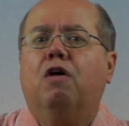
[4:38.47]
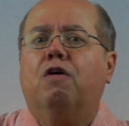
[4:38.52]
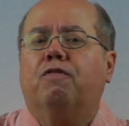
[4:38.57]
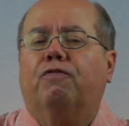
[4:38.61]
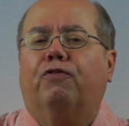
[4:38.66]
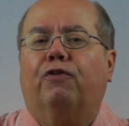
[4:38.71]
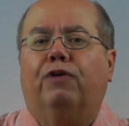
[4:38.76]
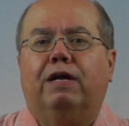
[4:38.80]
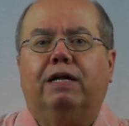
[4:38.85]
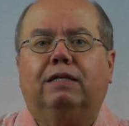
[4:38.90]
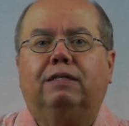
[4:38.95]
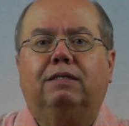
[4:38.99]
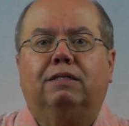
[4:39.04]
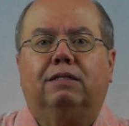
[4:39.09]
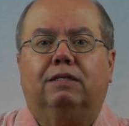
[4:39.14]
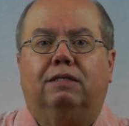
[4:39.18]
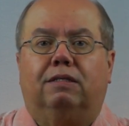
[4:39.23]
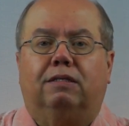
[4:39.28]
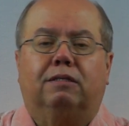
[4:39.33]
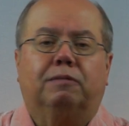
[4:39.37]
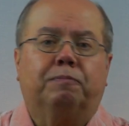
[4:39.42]
For
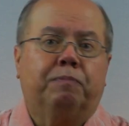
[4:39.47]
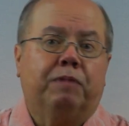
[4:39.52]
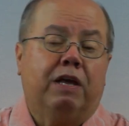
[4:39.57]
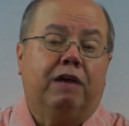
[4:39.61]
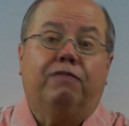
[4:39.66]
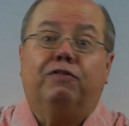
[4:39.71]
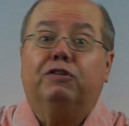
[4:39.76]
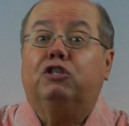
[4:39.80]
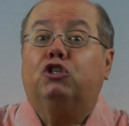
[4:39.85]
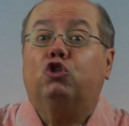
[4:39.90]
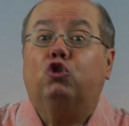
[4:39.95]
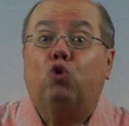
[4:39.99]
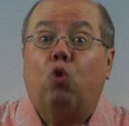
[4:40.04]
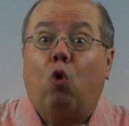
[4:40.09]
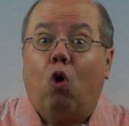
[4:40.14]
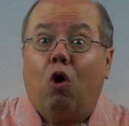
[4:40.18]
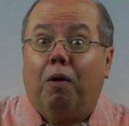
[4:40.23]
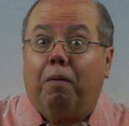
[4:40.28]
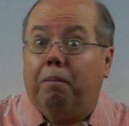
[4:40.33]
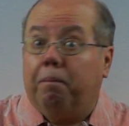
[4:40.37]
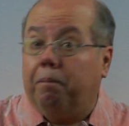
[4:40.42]
instance, if a
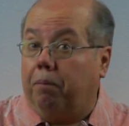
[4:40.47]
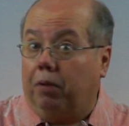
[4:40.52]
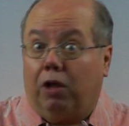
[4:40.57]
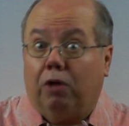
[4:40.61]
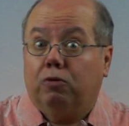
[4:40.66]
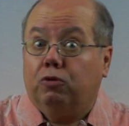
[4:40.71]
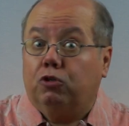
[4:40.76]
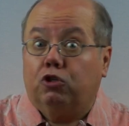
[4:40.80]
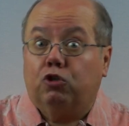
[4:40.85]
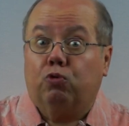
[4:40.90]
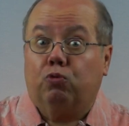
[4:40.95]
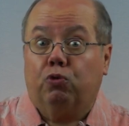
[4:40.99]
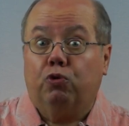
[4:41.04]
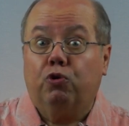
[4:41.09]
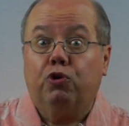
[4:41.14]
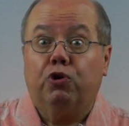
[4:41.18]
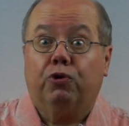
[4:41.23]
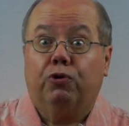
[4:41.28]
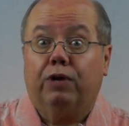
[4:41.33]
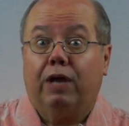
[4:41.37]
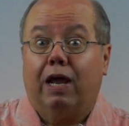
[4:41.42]
storm blows
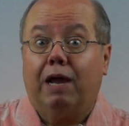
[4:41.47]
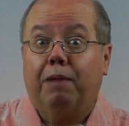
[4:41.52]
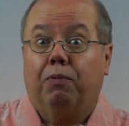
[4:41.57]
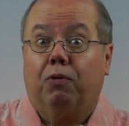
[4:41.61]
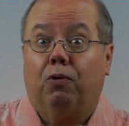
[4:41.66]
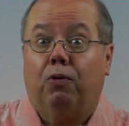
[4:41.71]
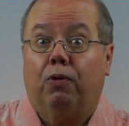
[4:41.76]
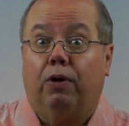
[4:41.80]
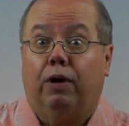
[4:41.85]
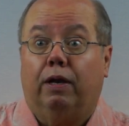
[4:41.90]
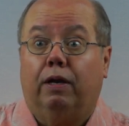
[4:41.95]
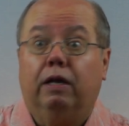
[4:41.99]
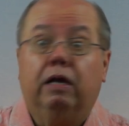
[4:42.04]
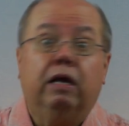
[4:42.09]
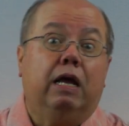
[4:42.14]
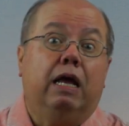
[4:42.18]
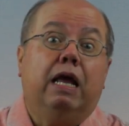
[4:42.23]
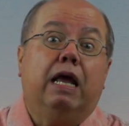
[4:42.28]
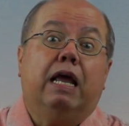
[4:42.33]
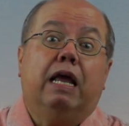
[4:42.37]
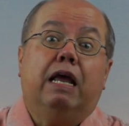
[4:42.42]
through your neighborhood,
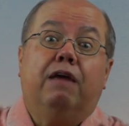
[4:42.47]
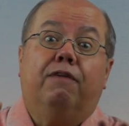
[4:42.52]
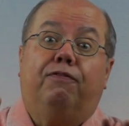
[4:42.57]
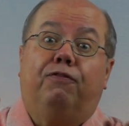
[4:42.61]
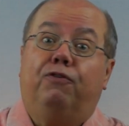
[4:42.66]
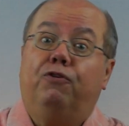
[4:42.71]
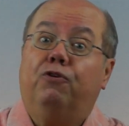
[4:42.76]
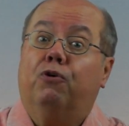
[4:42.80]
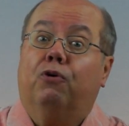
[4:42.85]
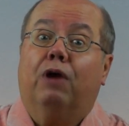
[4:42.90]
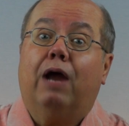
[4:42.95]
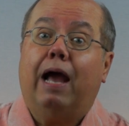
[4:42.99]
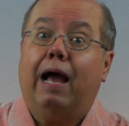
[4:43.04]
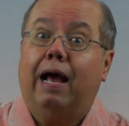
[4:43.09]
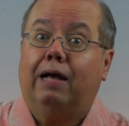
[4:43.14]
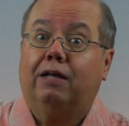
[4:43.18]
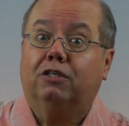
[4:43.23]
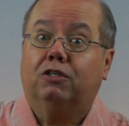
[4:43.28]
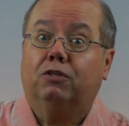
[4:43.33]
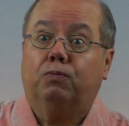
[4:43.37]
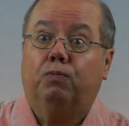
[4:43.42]
if your
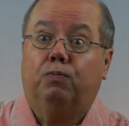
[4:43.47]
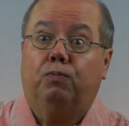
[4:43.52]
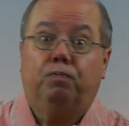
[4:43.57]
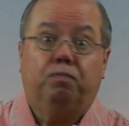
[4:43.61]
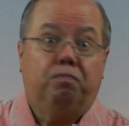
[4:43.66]
house